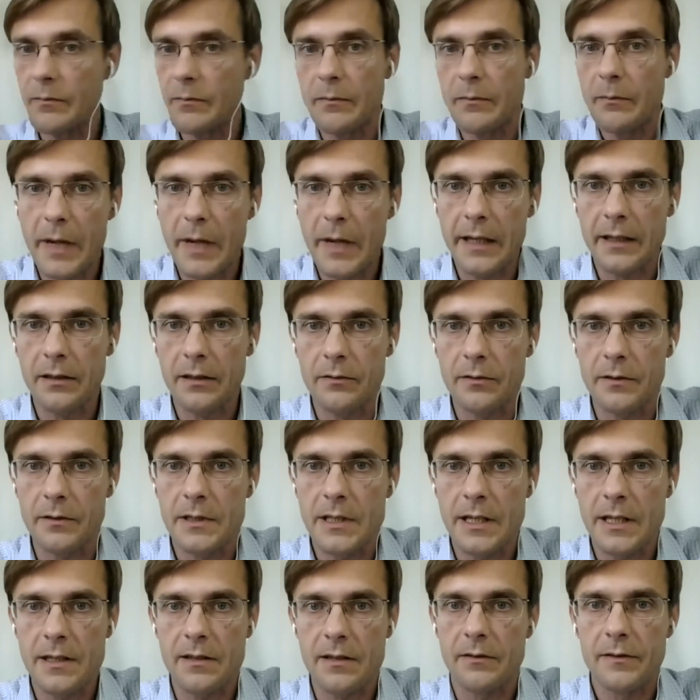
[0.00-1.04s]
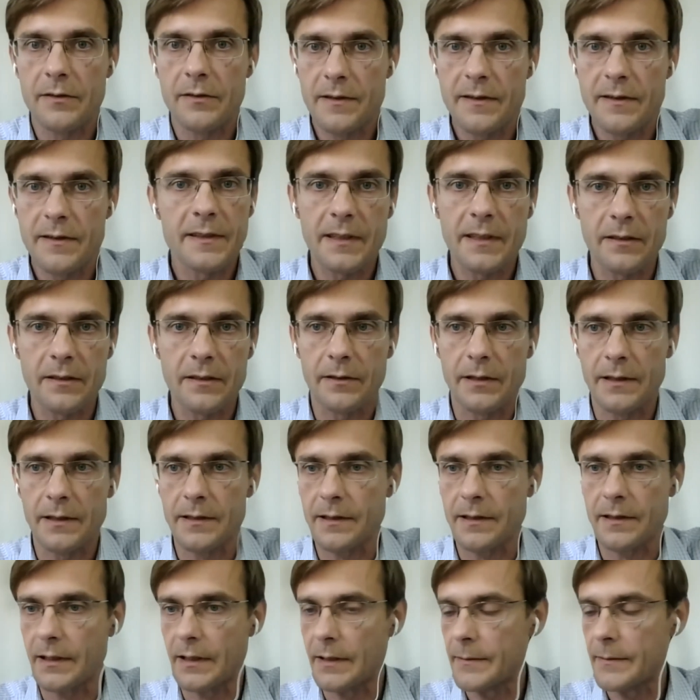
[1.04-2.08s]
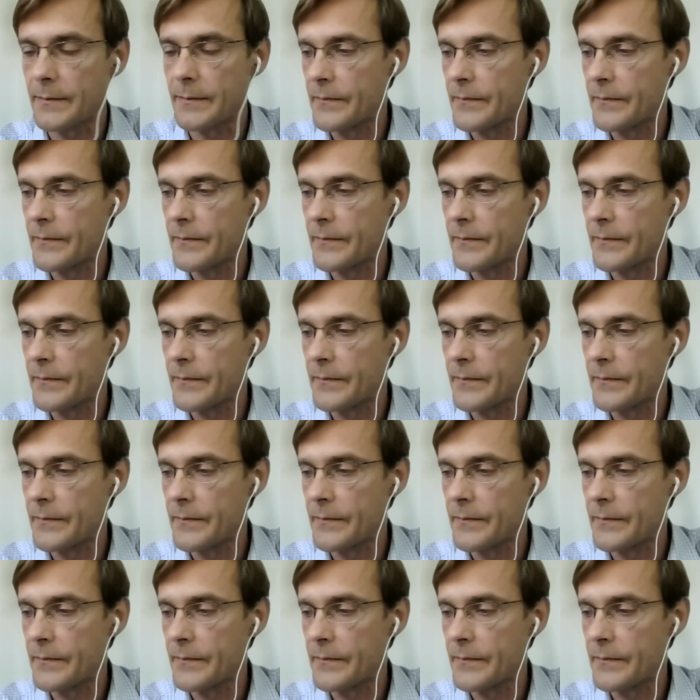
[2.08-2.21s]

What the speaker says: micro credentials seriously.